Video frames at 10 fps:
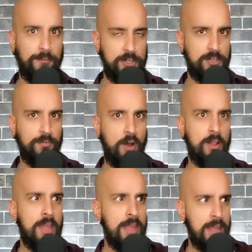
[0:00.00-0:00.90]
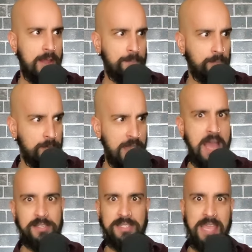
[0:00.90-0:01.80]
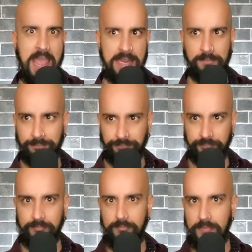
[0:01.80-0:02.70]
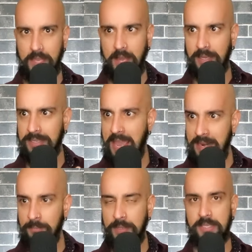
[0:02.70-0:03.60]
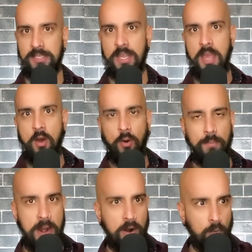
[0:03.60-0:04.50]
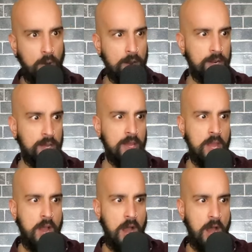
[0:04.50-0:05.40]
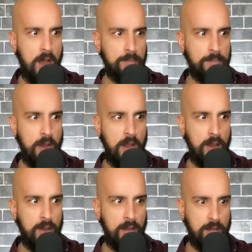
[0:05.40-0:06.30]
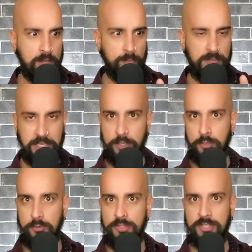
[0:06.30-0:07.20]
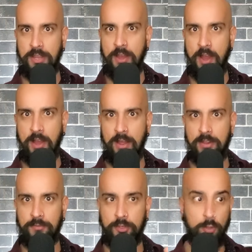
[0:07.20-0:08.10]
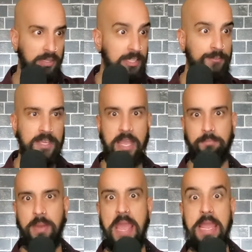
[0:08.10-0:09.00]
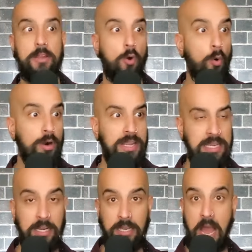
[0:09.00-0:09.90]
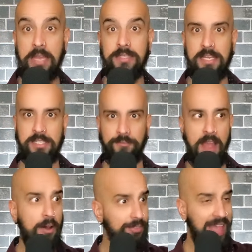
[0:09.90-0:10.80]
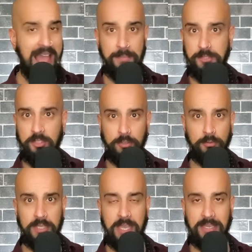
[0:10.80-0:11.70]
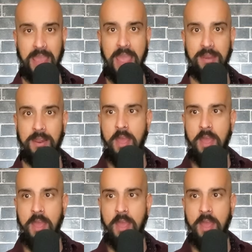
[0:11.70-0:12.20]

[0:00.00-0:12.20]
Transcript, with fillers: First of all, yes, can uh, cannabis or marijuana um, uh, uh, be used uh, to alleviate pain or in a context of health? Absolutely, it can.